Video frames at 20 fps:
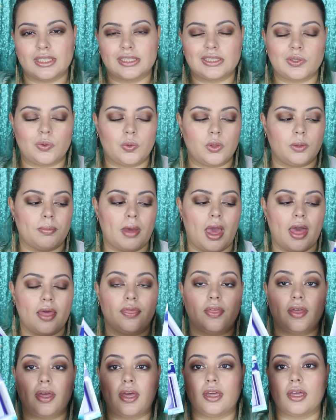That's the only
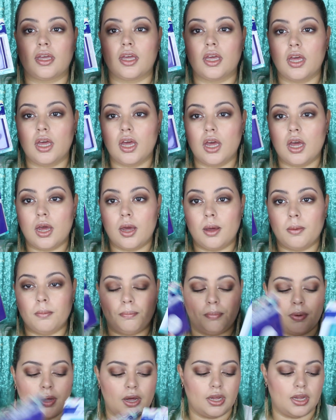bad thing,
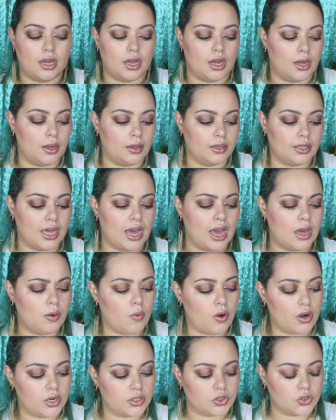but yeah, I
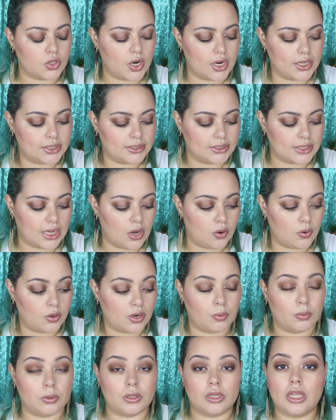want to try these out,
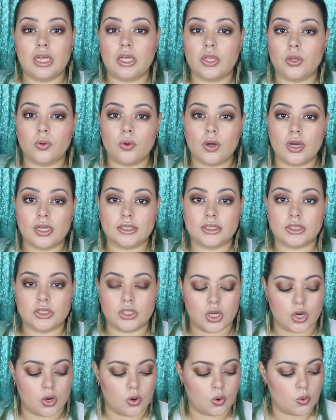and I will let you guys
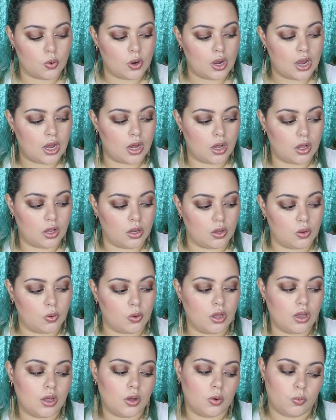know
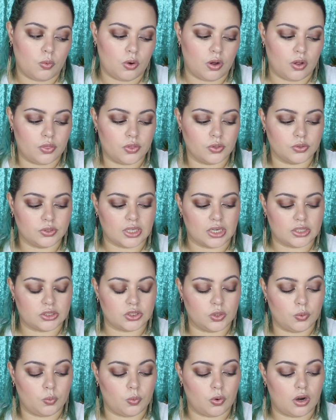how well those
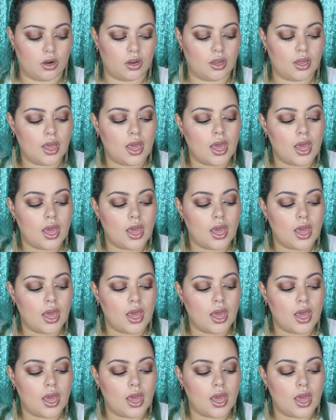actually work.